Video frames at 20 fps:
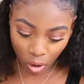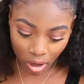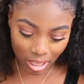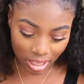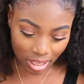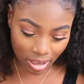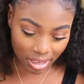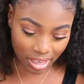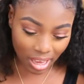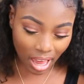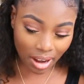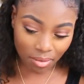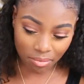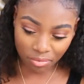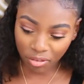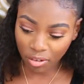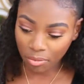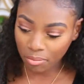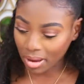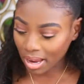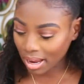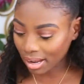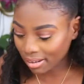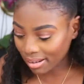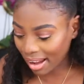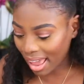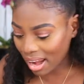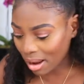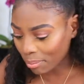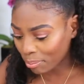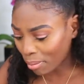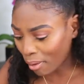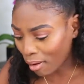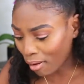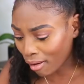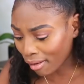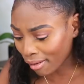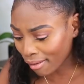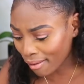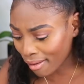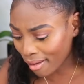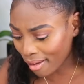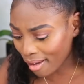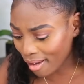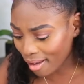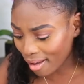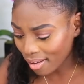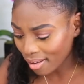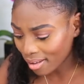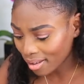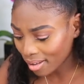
What have you got for me, Netta Porter?